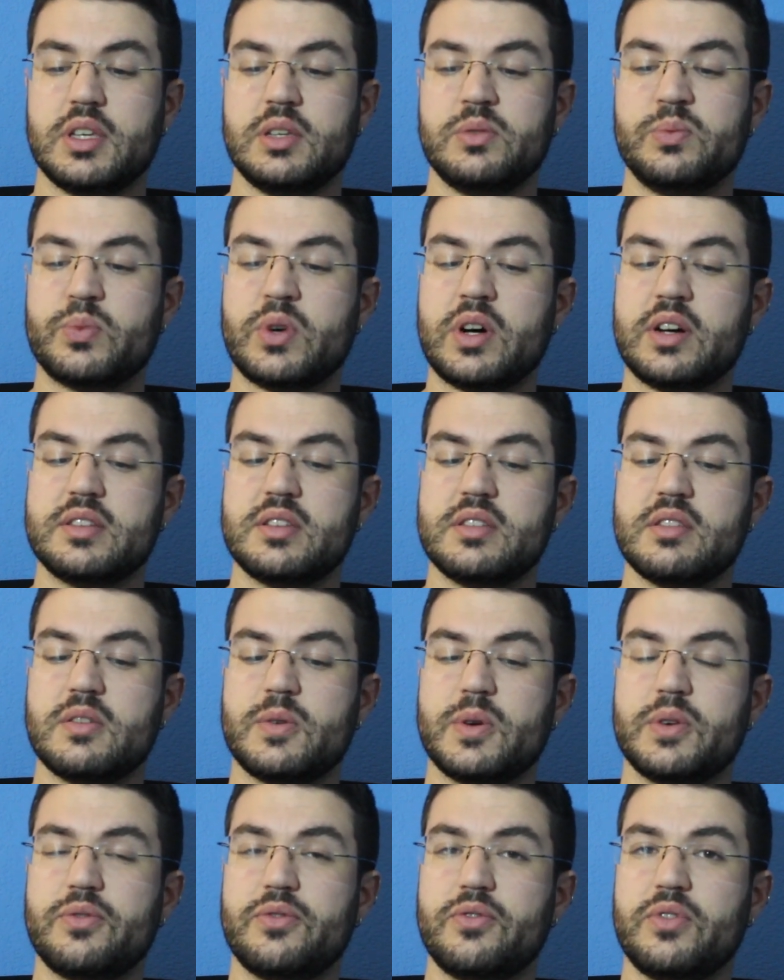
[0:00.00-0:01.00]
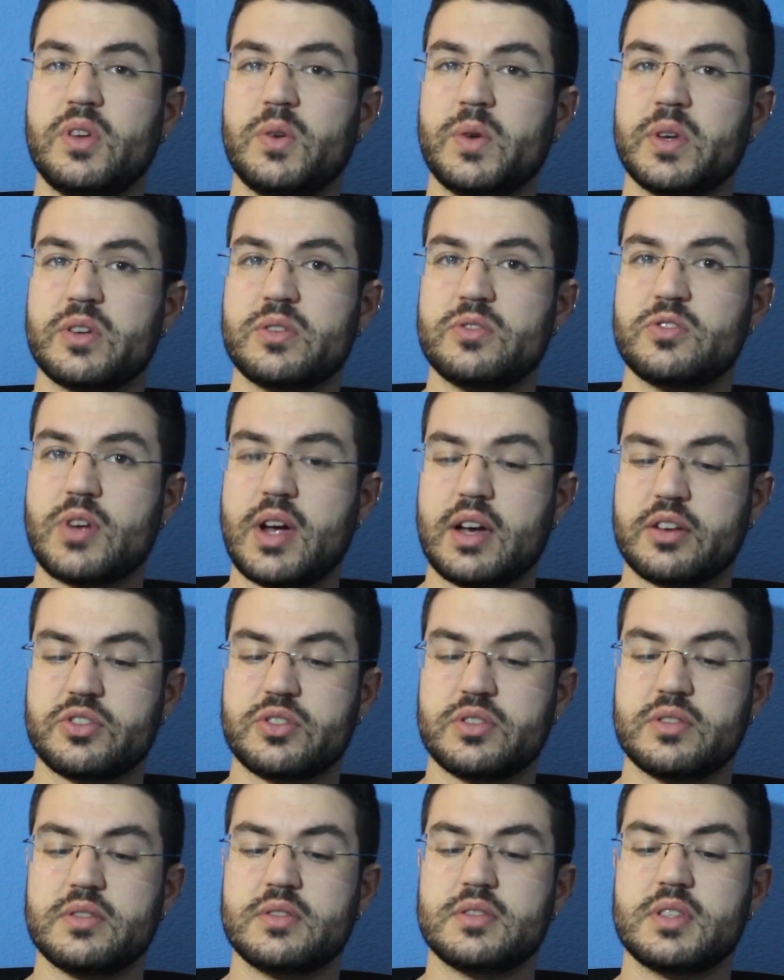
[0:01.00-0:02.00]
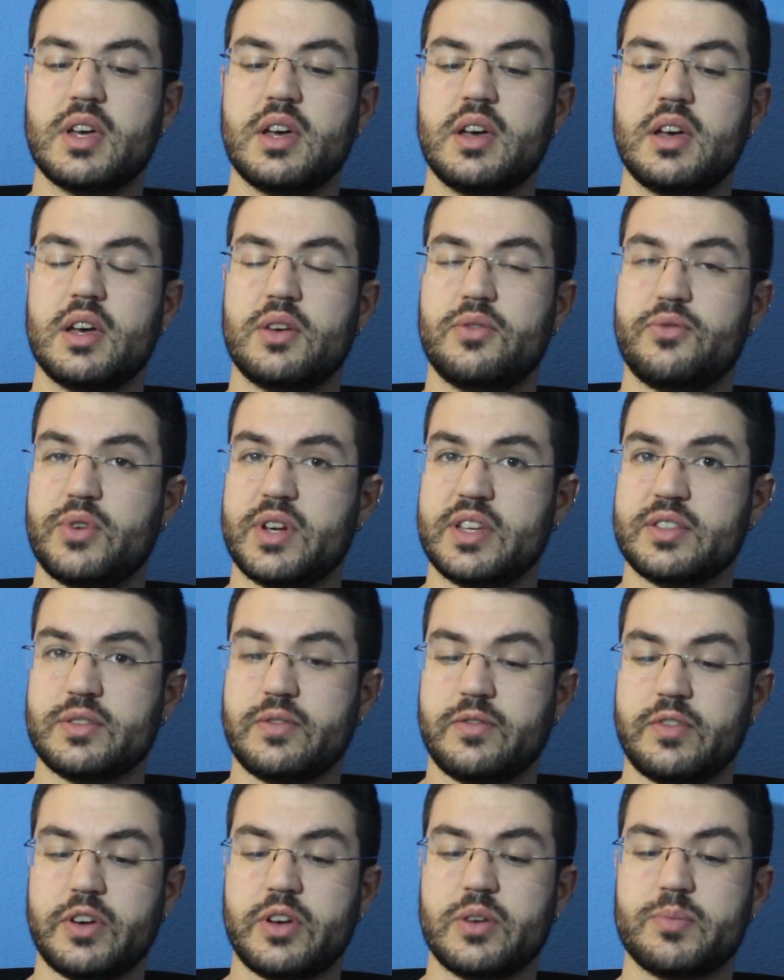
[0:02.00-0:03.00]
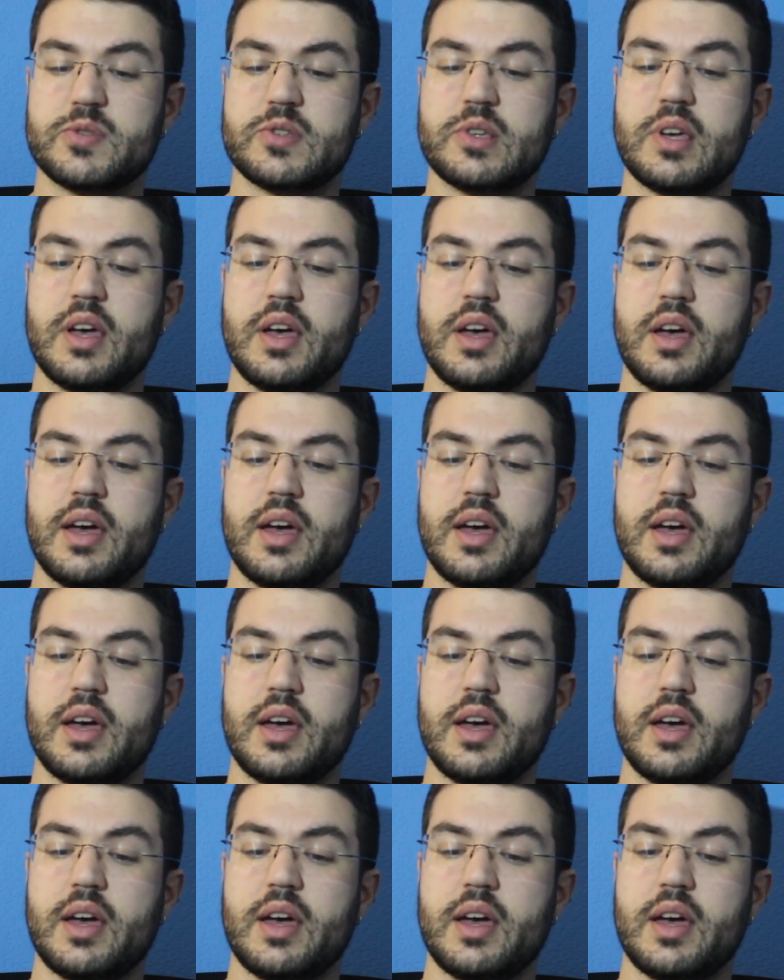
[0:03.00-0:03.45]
In writing there are fewer contractions and phrasal verbs,